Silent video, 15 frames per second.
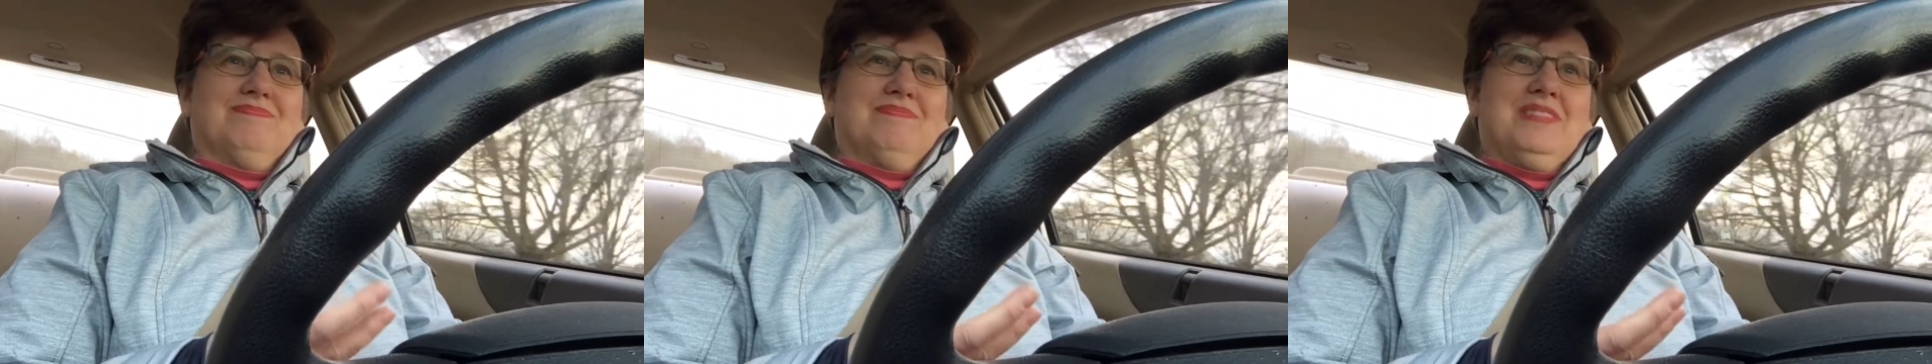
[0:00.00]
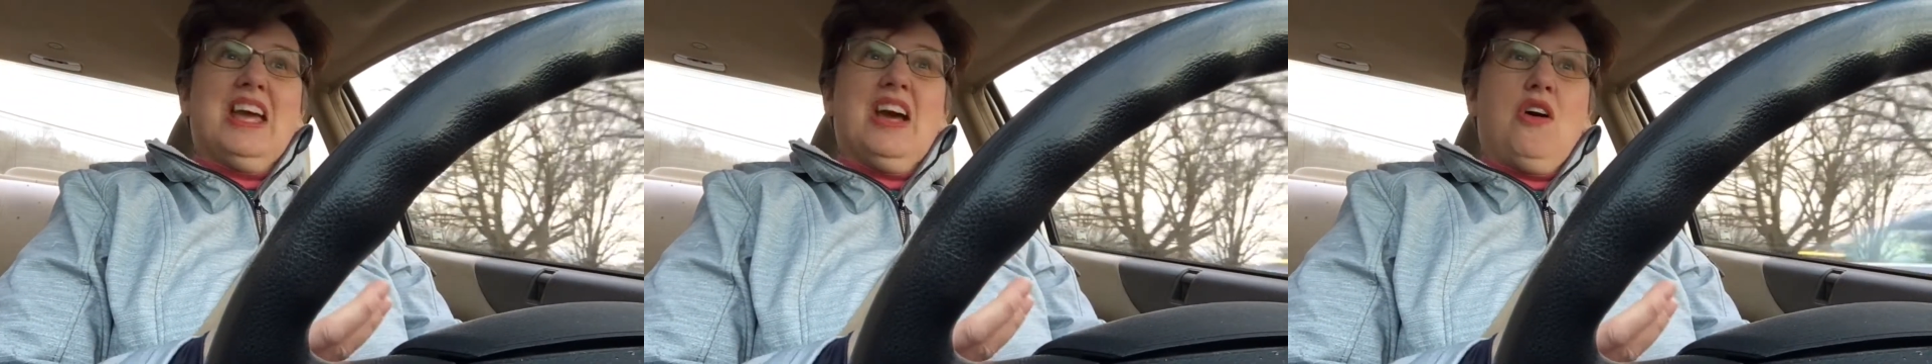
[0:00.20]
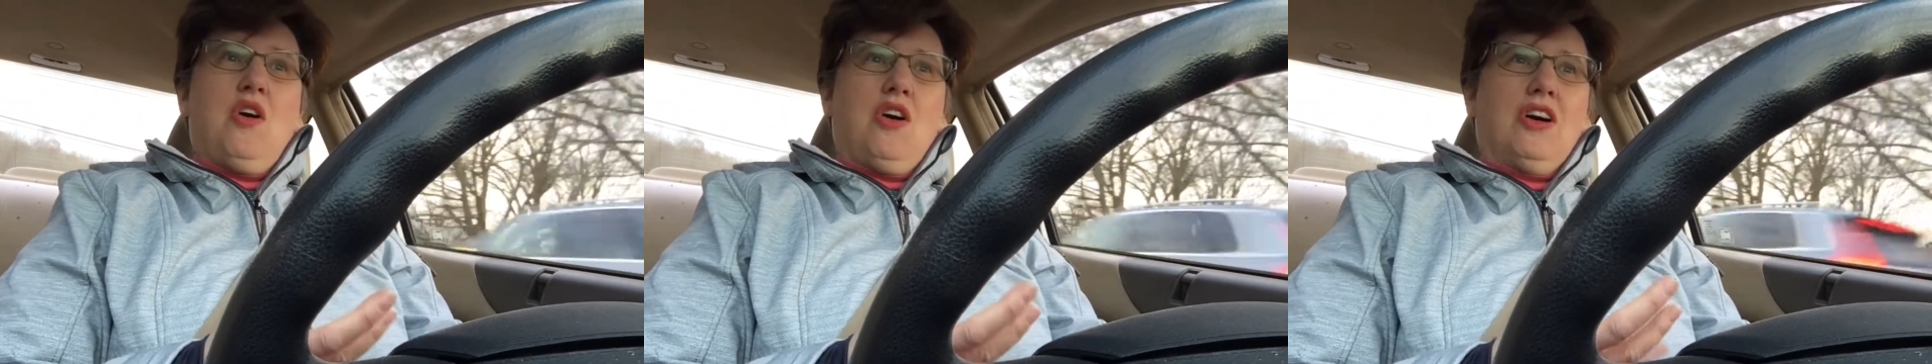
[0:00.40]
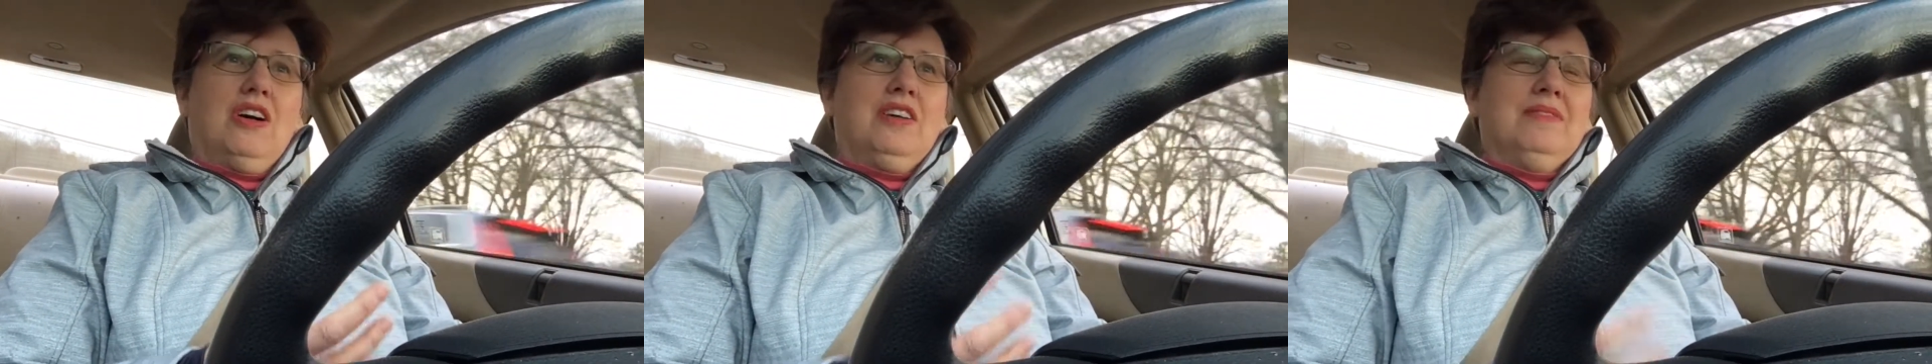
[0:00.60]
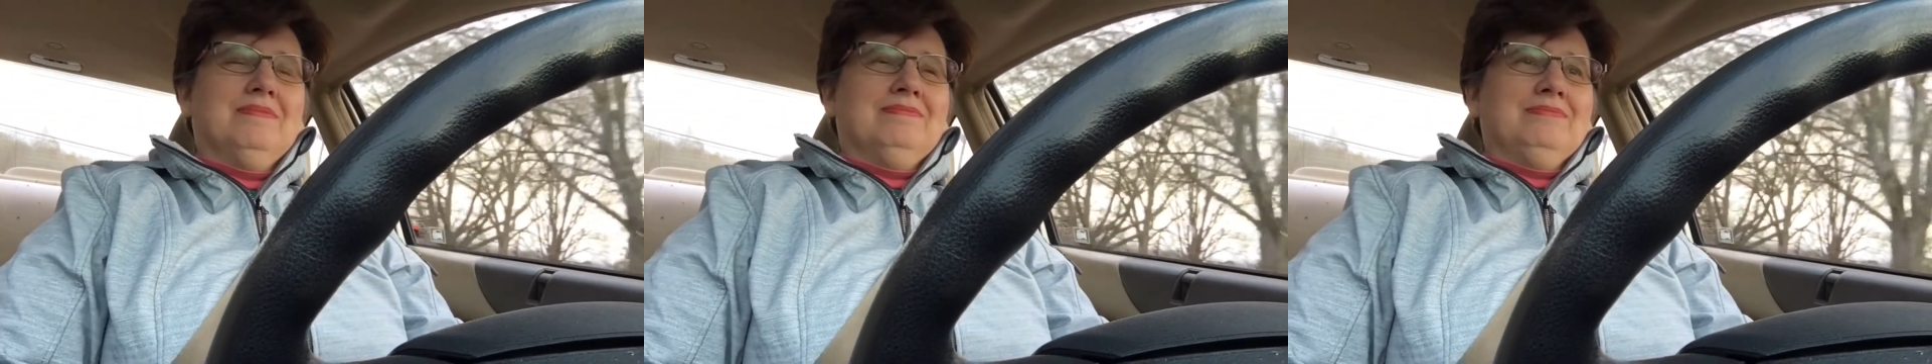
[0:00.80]
get hard.
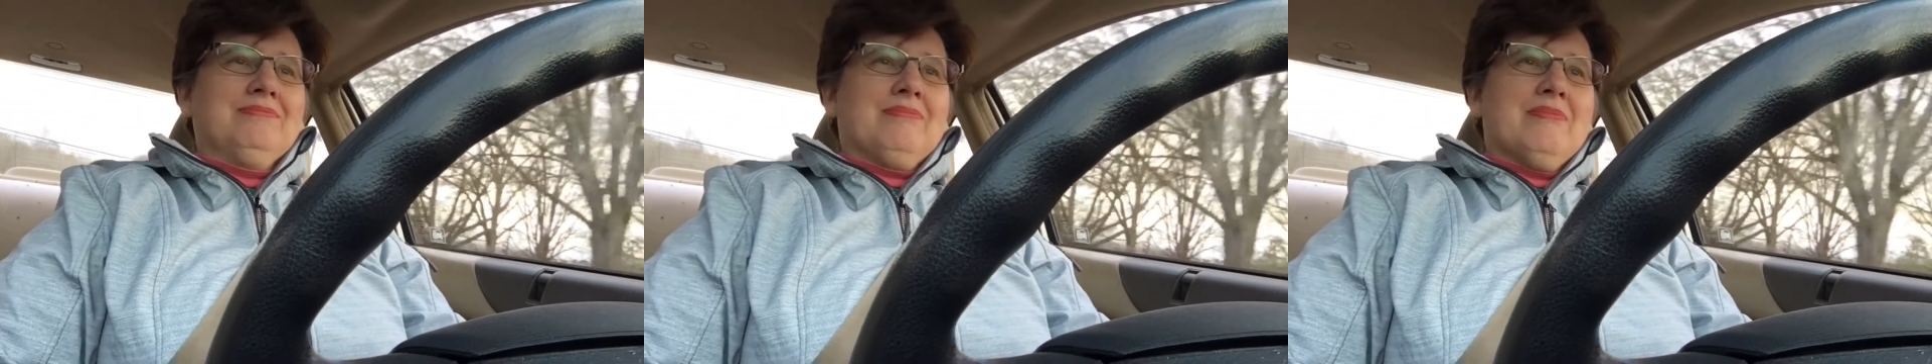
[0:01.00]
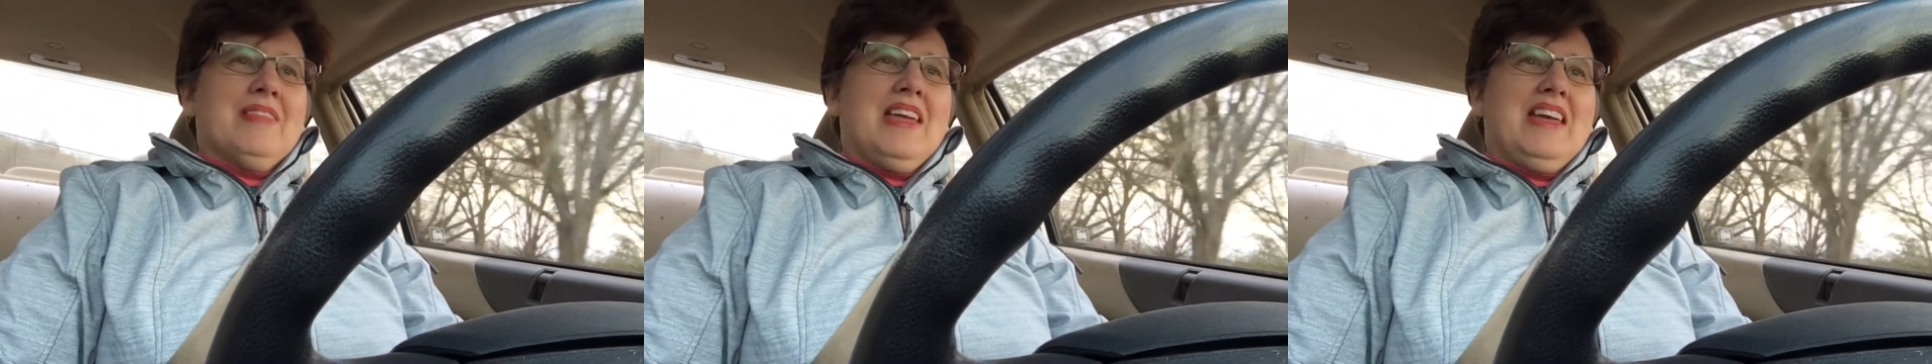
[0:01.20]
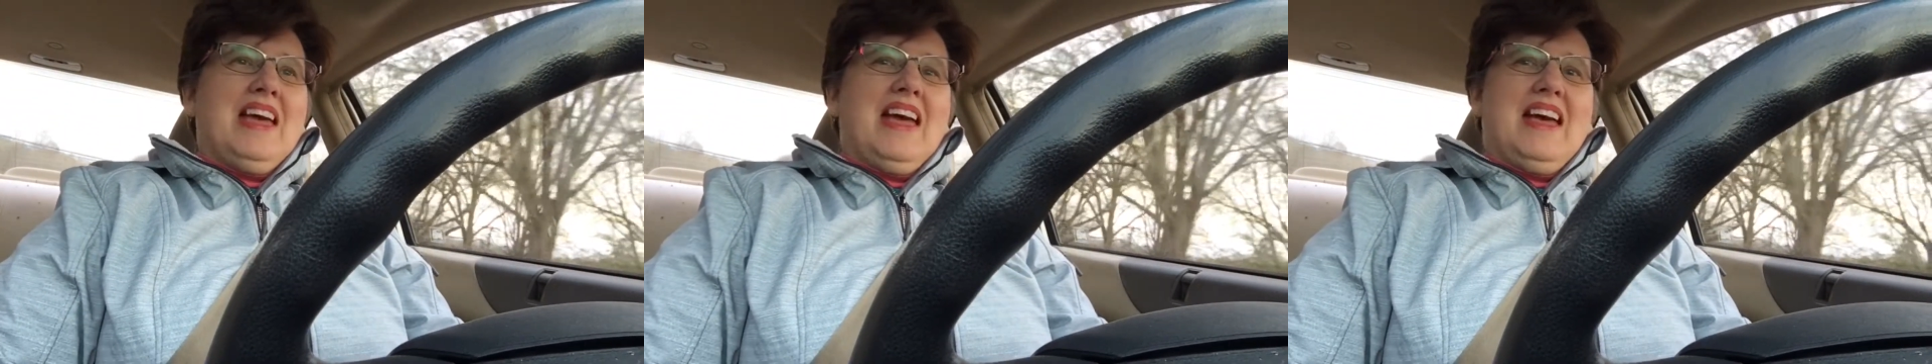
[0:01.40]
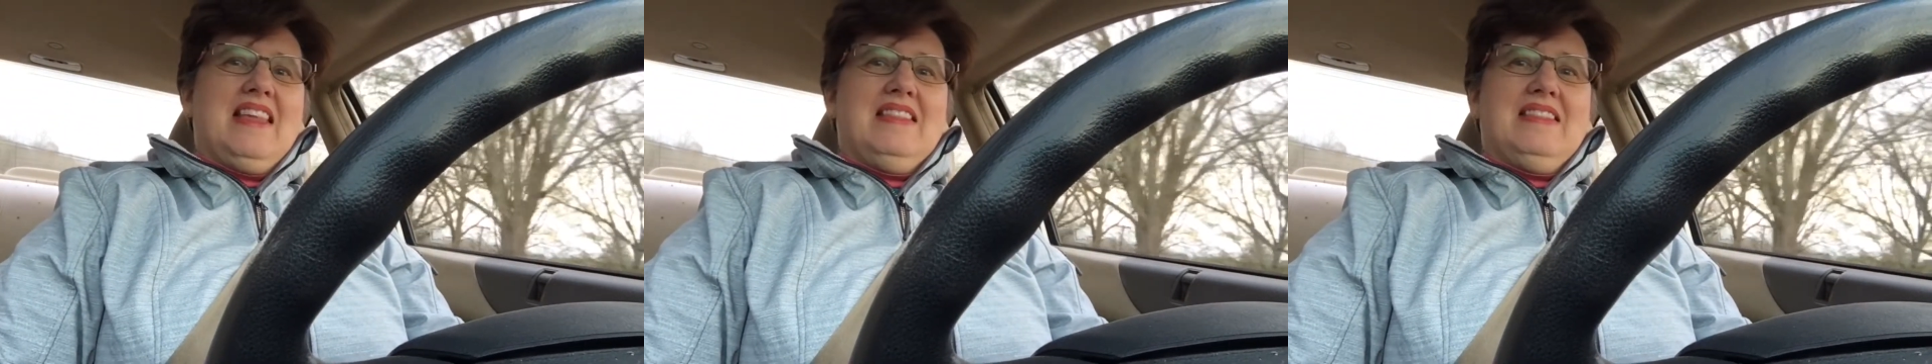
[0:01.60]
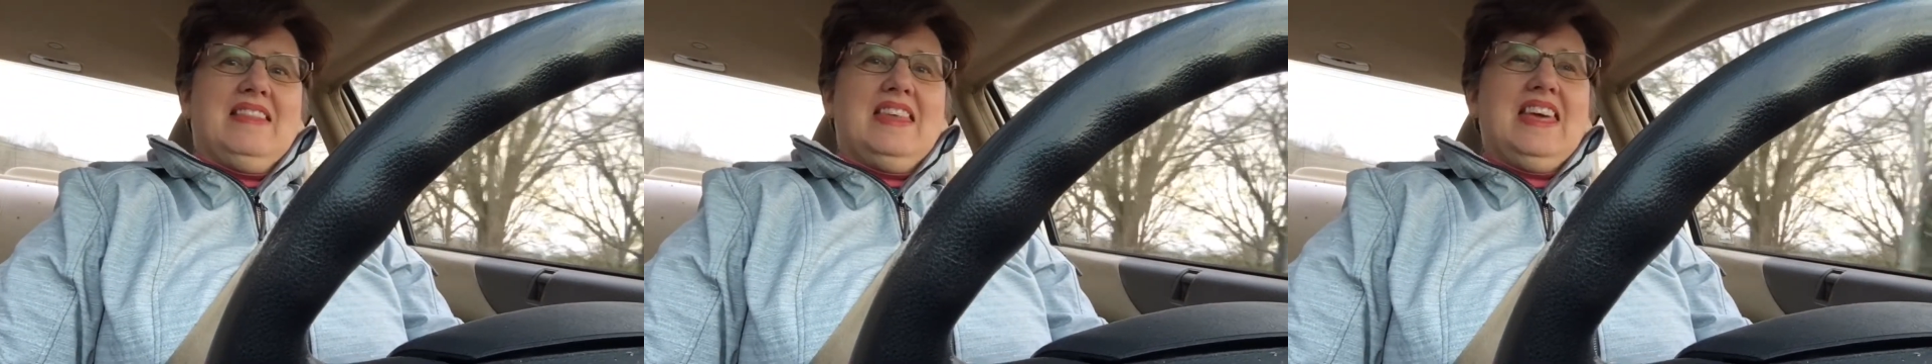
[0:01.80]
And